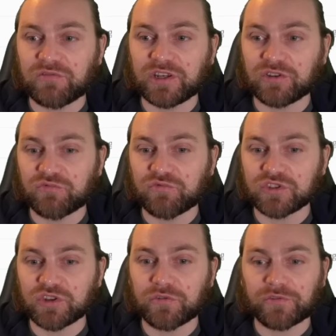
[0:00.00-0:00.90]
really good
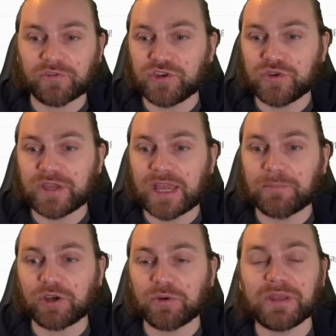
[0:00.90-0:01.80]
result for a new
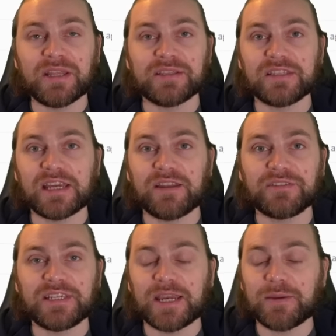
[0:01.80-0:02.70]
game coming into the
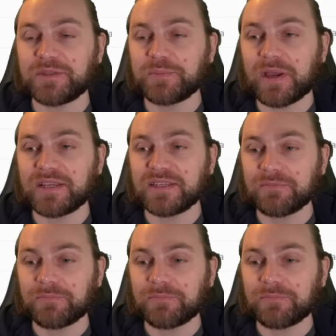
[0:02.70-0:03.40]
NFT gaming space.